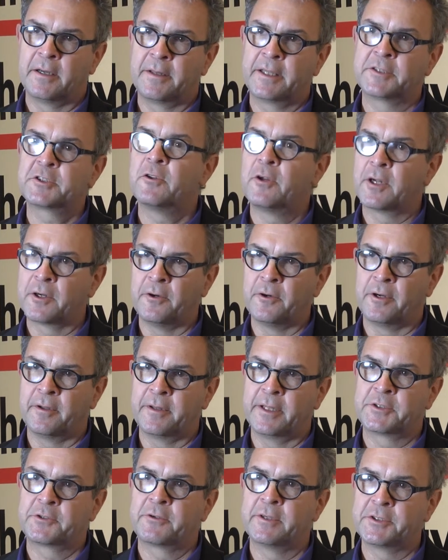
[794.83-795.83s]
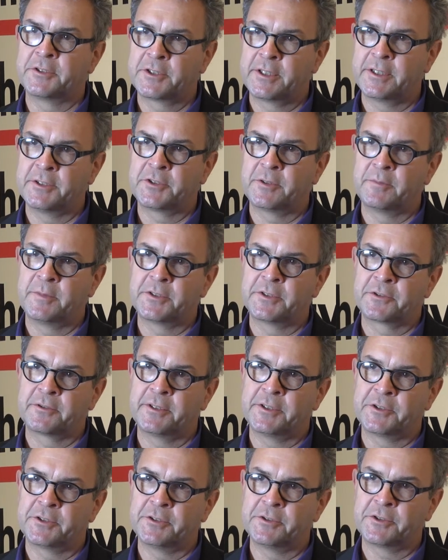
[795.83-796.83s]
that's long haul, that transcends
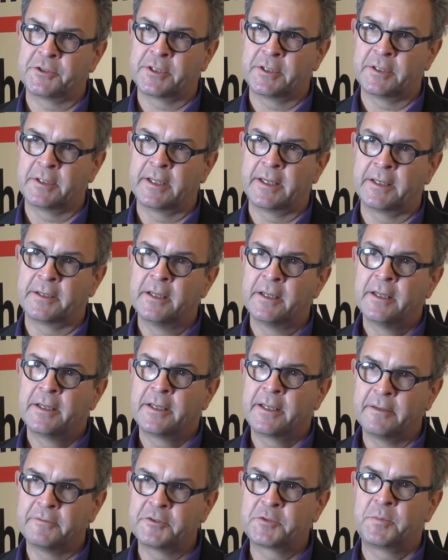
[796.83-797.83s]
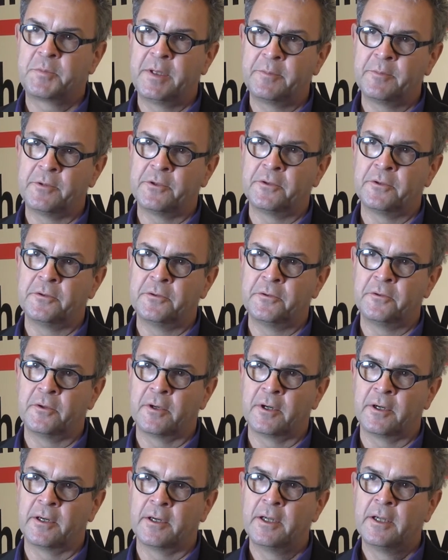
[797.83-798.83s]
administrations and that gives people who
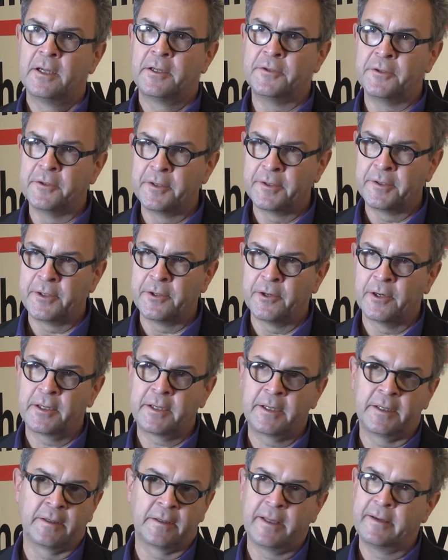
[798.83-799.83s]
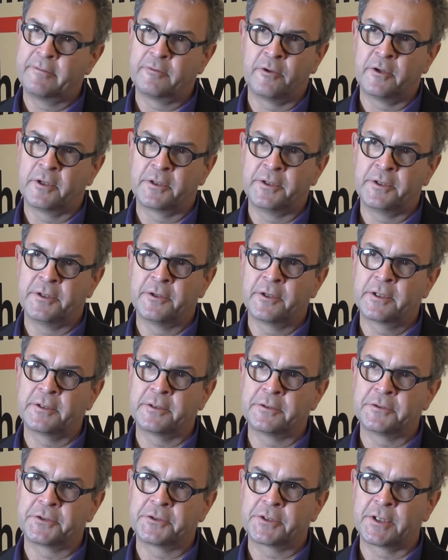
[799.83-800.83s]
are new to New York and lifelong New
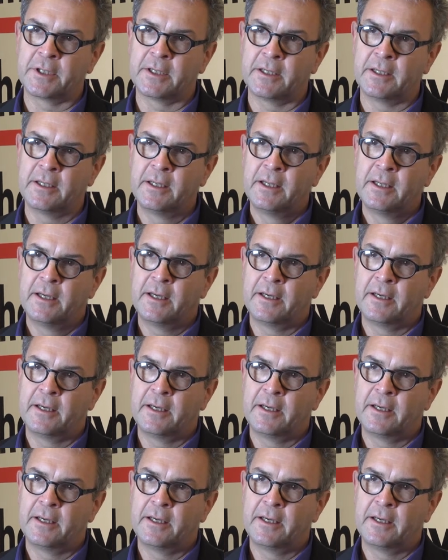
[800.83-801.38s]
Yorkers uh,